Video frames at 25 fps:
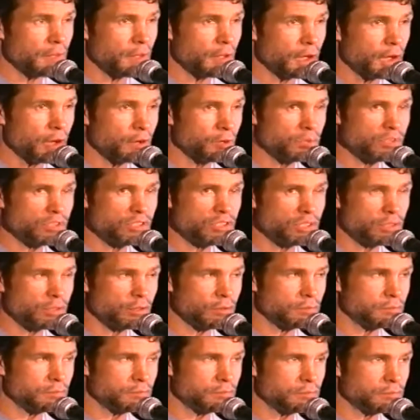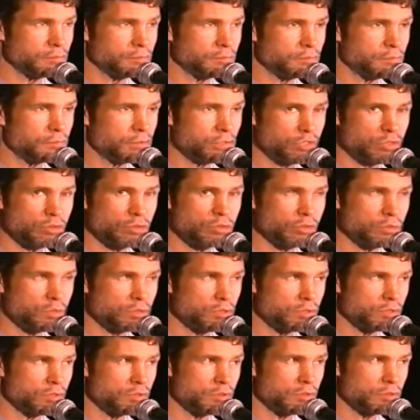always tell
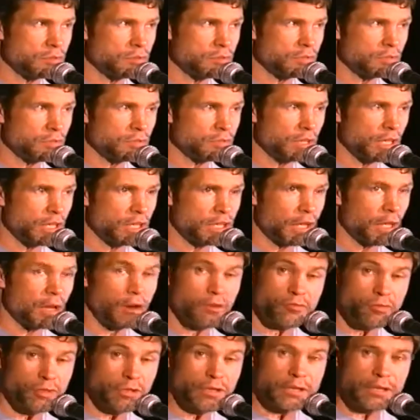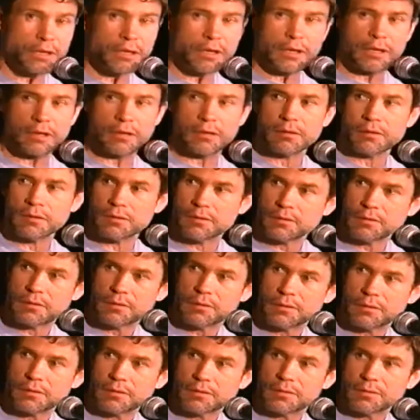students to take every gig,
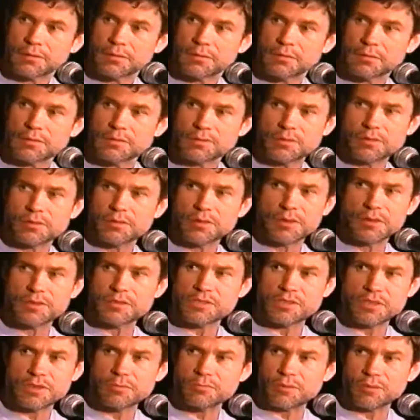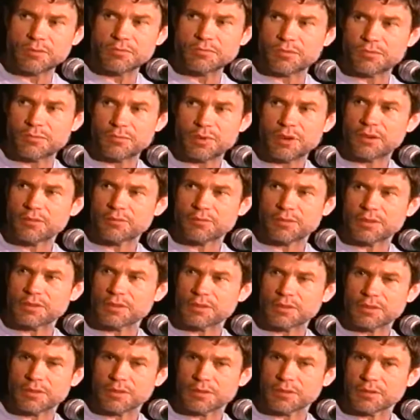because you learn something from every
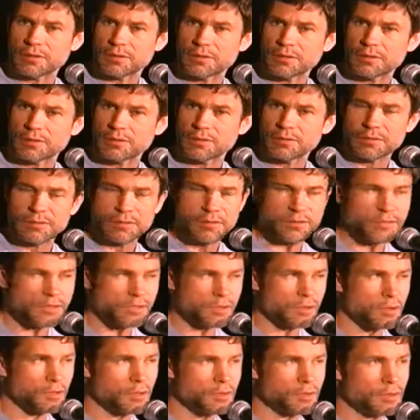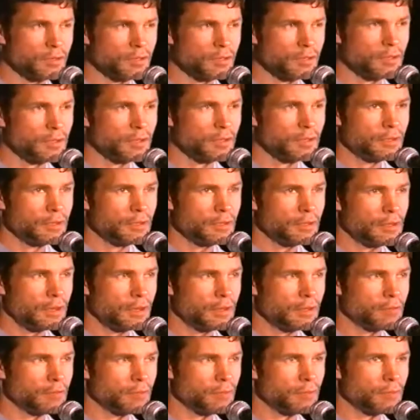gig. So
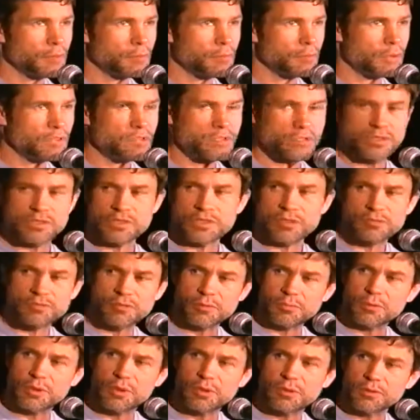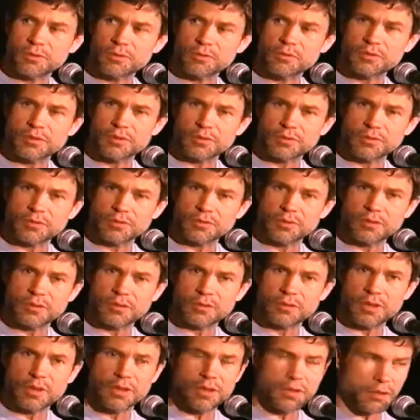I learned a bunch of stuff from all those gigs,
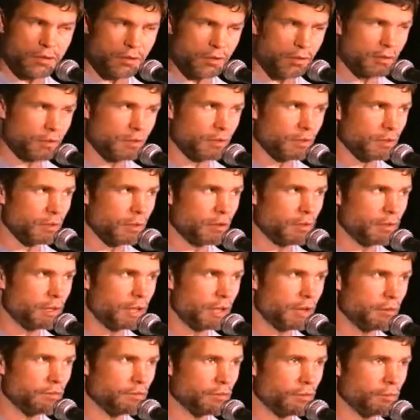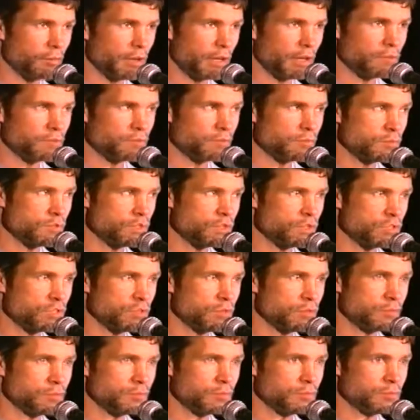and a lot of them I
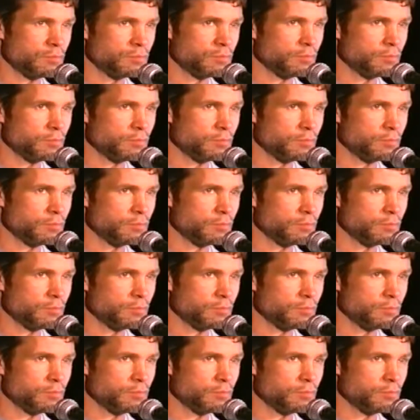still